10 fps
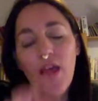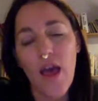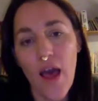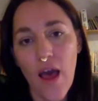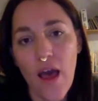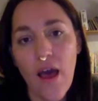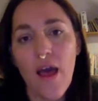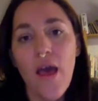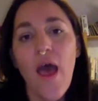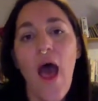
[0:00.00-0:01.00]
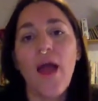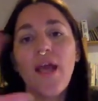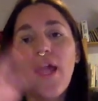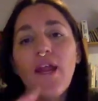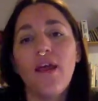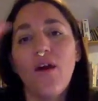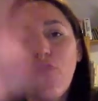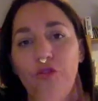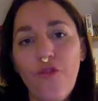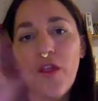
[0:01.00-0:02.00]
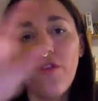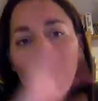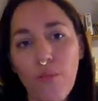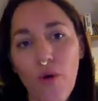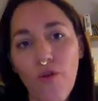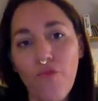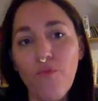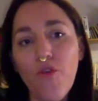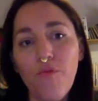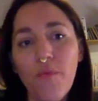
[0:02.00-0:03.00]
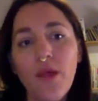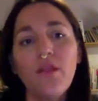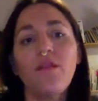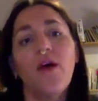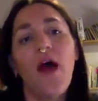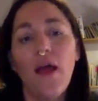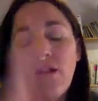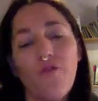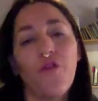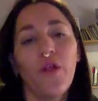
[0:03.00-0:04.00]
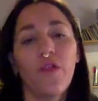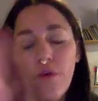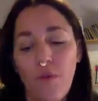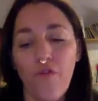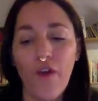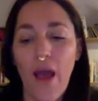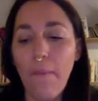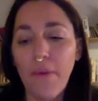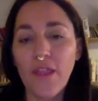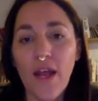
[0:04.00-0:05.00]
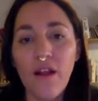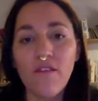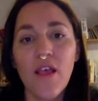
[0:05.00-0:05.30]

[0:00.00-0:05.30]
an area of freedom of movement and freedom of capitals,